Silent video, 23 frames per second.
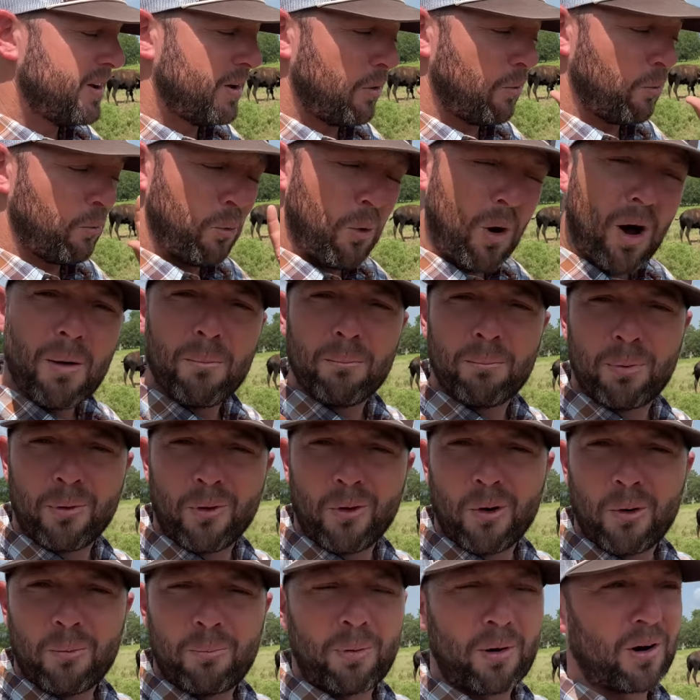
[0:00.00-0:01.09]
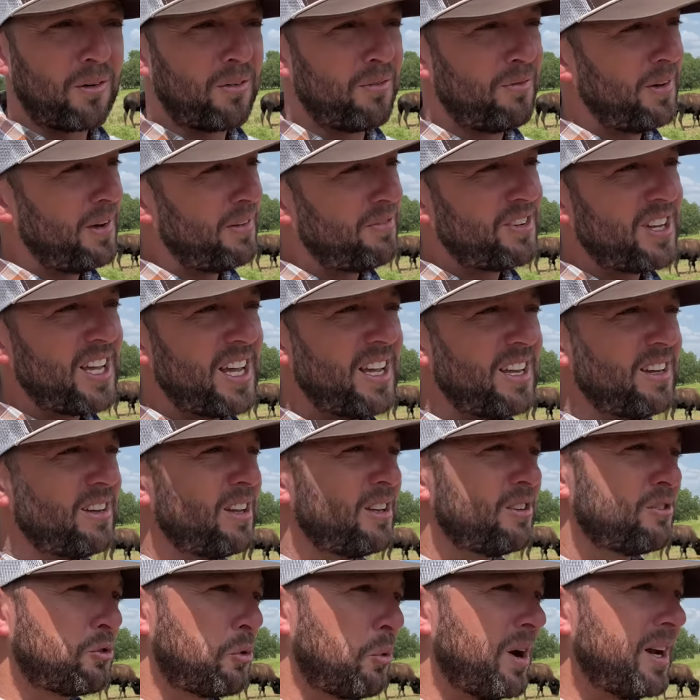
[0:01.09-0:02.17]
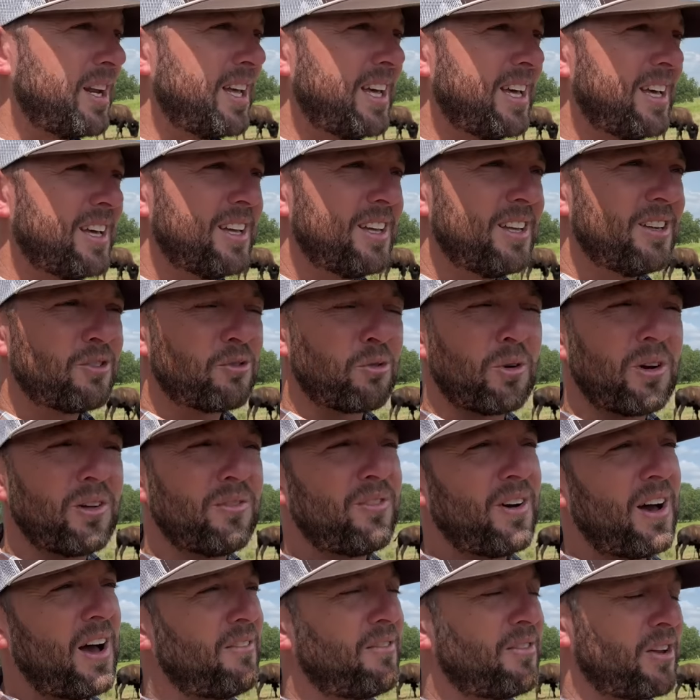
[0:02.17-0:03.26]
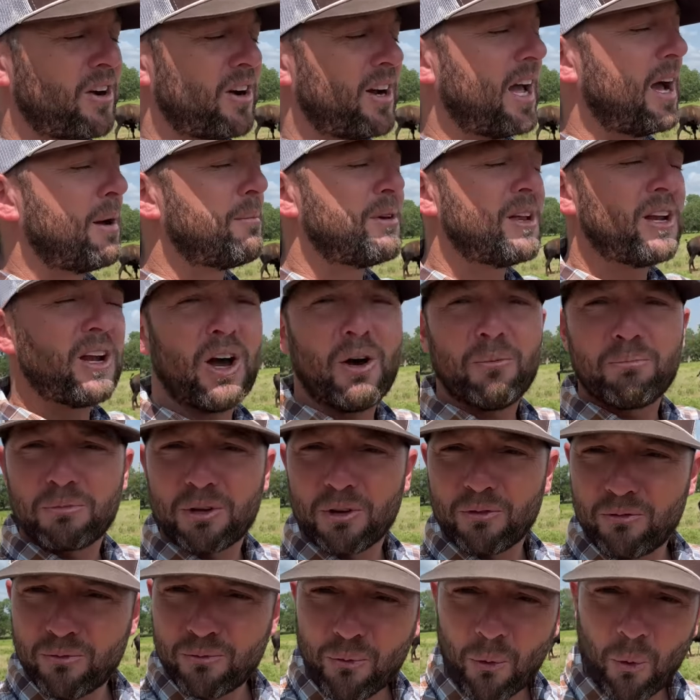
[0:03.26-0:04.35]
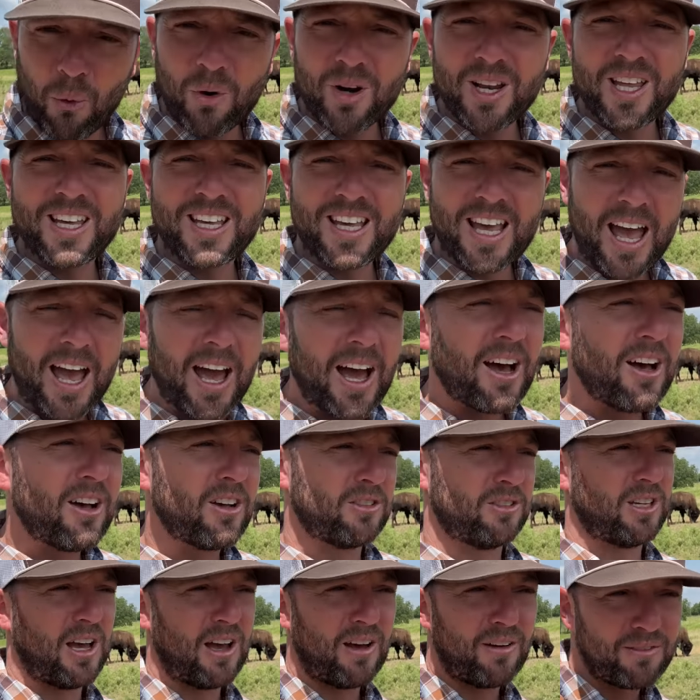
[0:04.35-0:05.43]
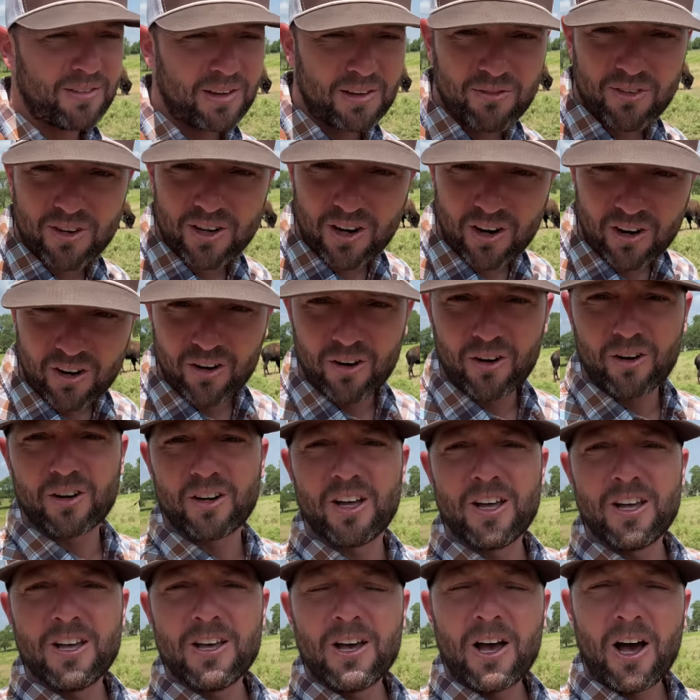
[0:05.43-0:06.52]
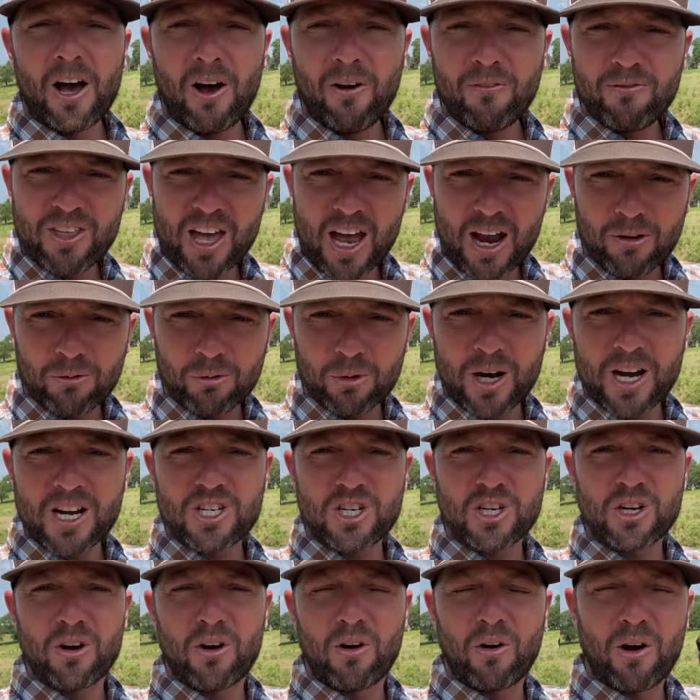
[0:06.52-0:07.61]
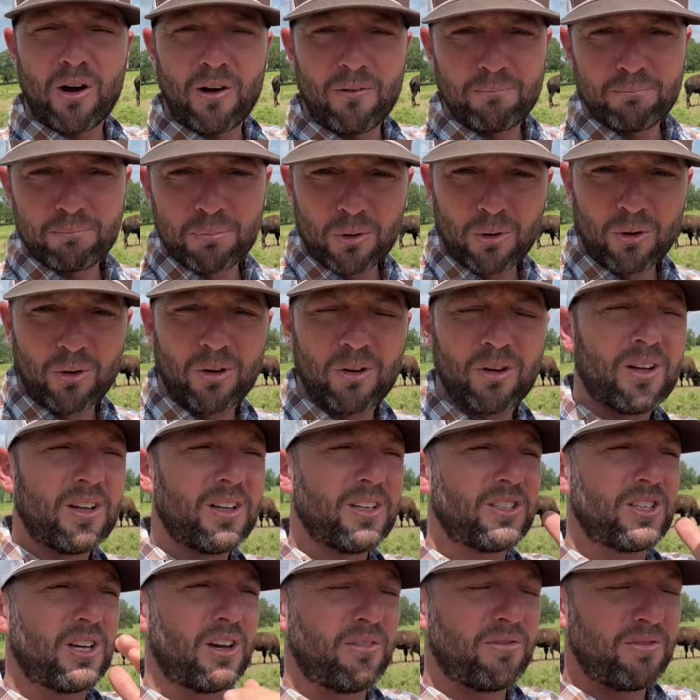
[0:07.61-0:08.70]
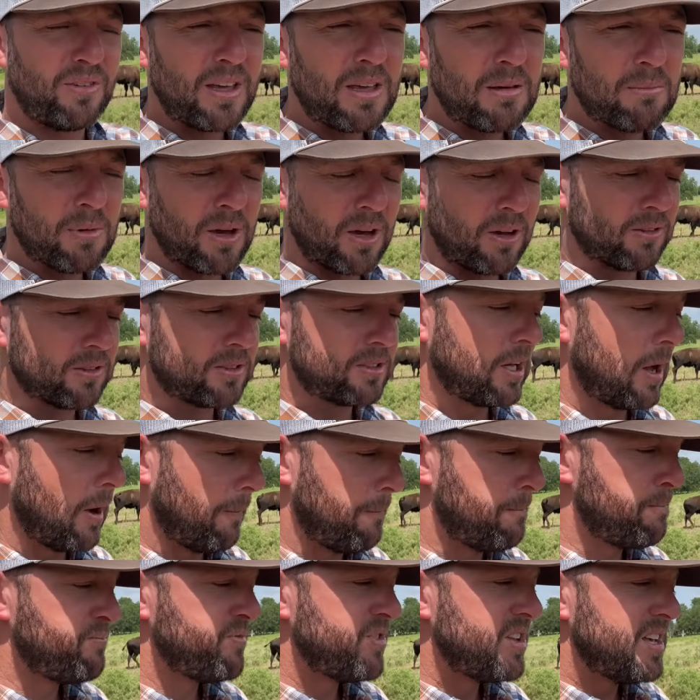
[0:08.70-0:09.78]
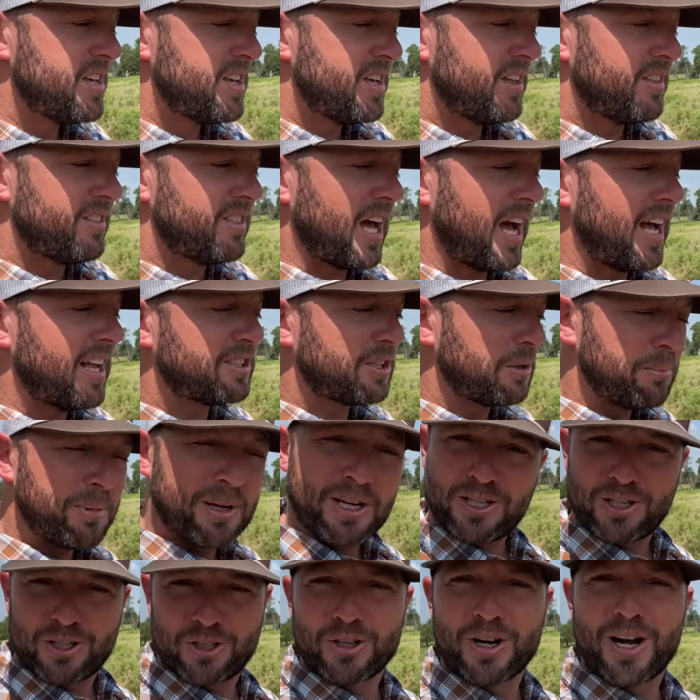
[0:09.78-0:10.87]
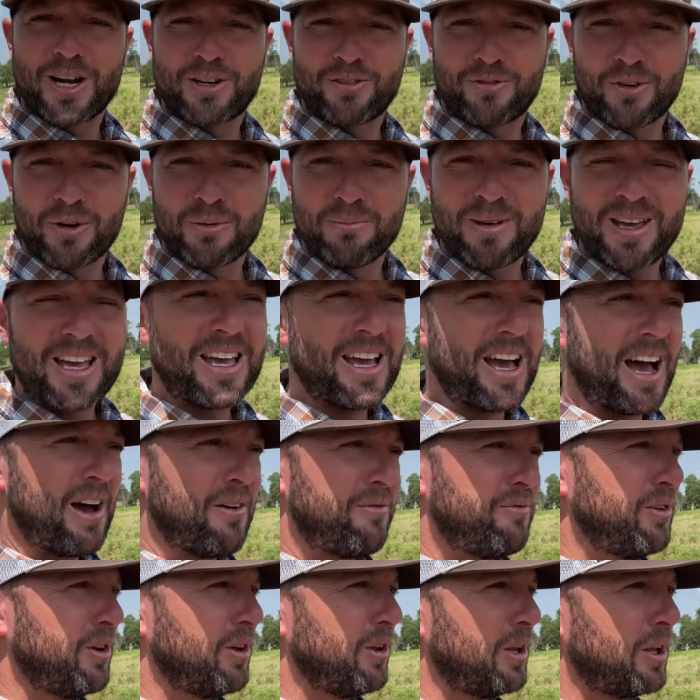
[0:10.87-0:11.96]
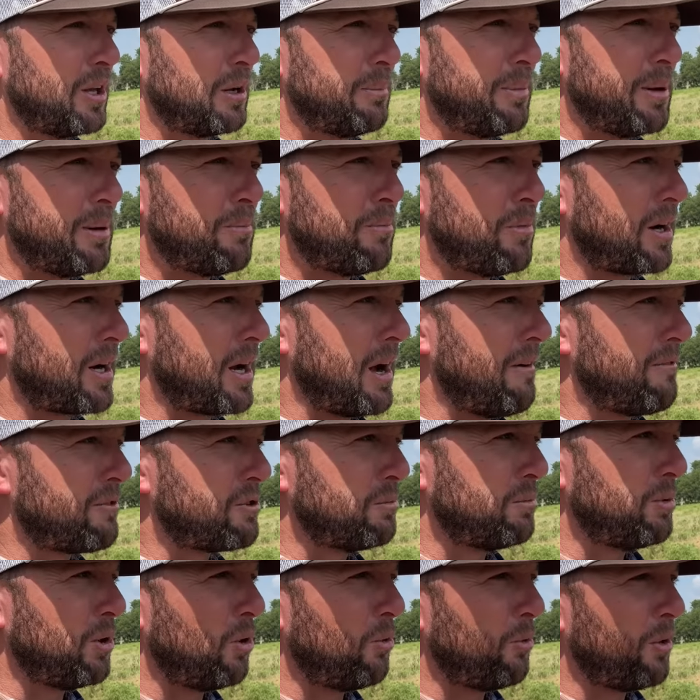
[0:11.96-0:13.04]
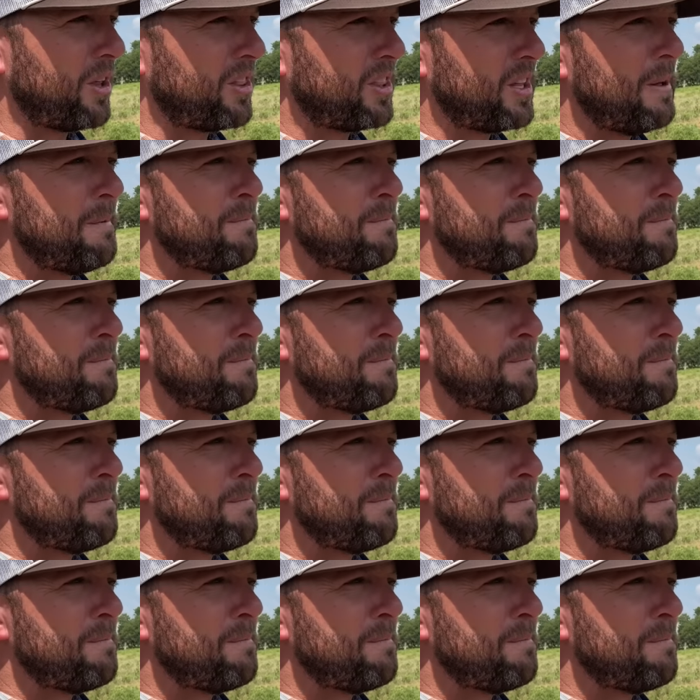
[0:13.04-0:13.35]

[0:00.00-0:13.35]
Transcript: one bull per fifteen, twenty, twenty-five, thirty, I mean, up to forty cows I've even heard of that ratio of bull to female. So that's a bit stretched for me. I feel a little bit more comfortable with